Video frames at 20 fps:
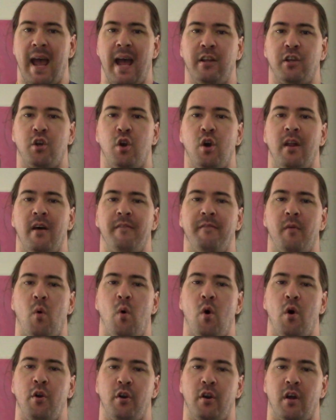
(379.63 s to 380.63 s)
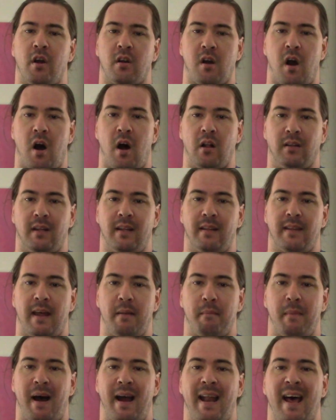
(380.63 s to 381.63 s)
and could have ordered a gauntlet
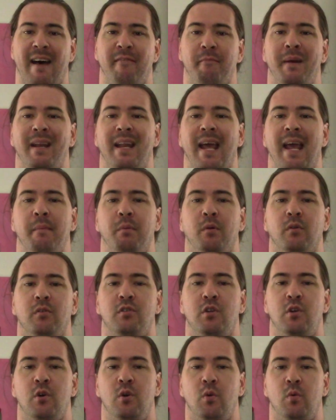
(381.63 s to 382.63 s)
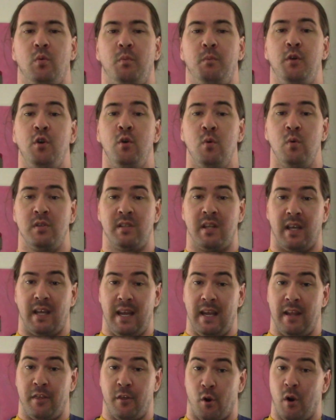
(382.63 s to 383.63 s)
that might have been able to use the
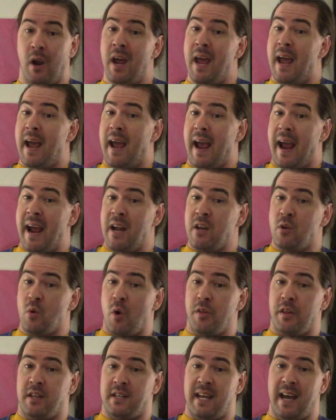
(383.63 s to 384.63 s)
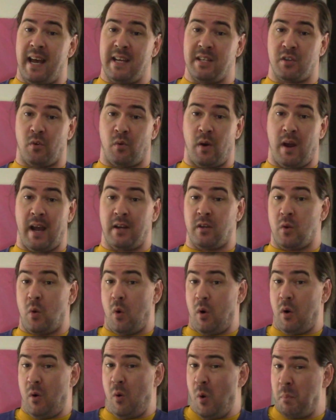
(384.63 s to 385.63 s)
ether and or the Tesseract,
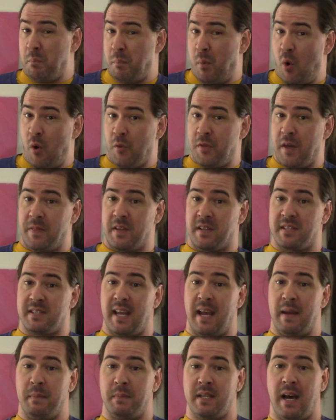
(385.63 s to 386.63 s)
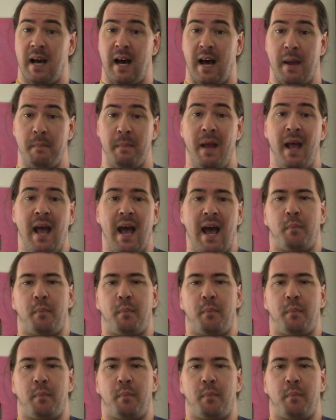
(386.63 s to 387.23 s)
or both at the same time.